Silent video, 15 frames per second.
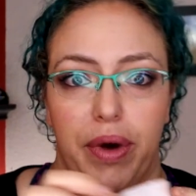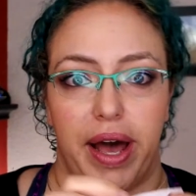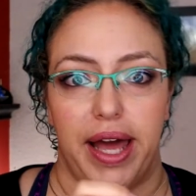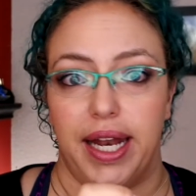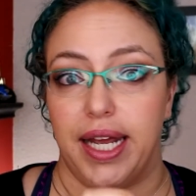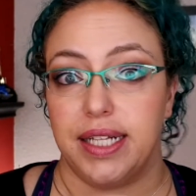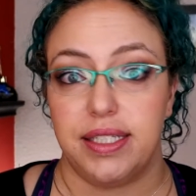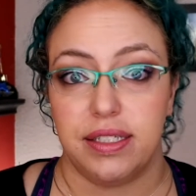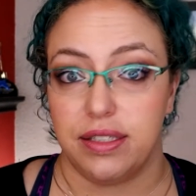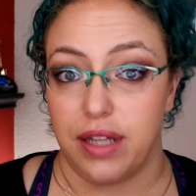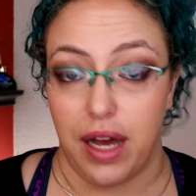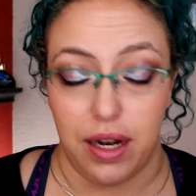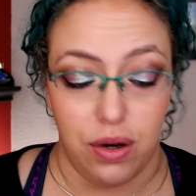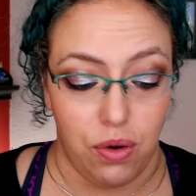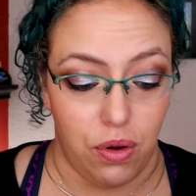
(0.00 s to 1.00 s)
but it does
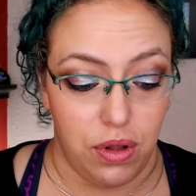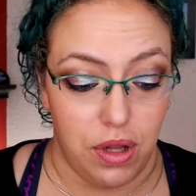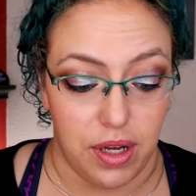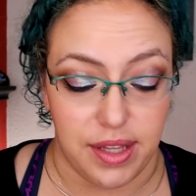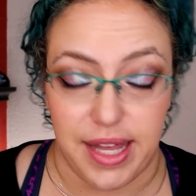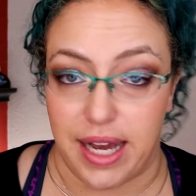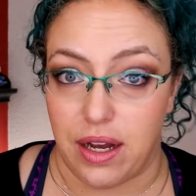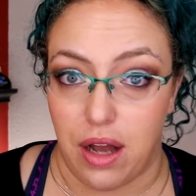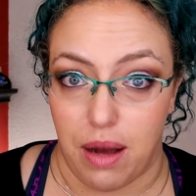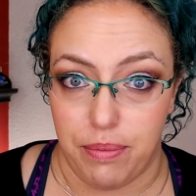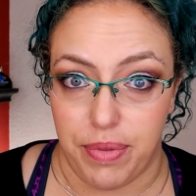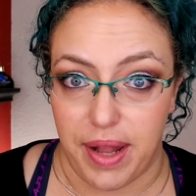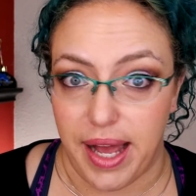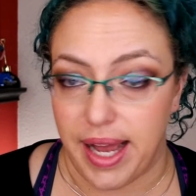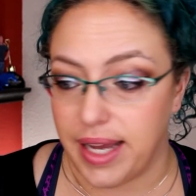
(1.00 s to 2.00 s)
not at all look that
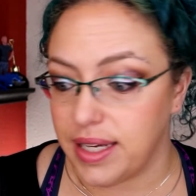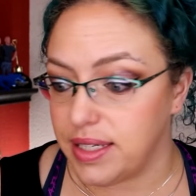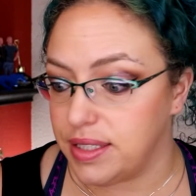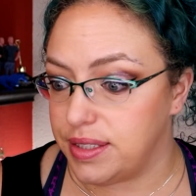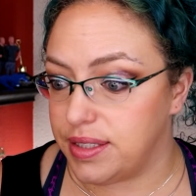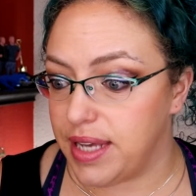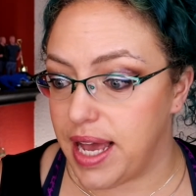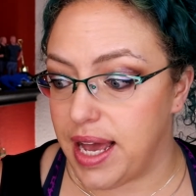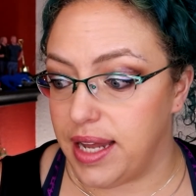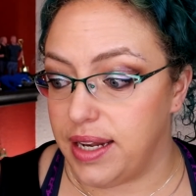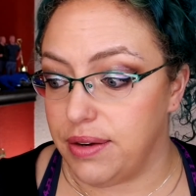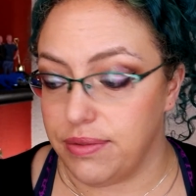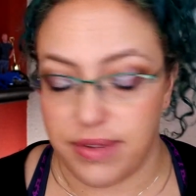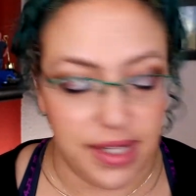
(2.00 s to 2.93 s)
complex and it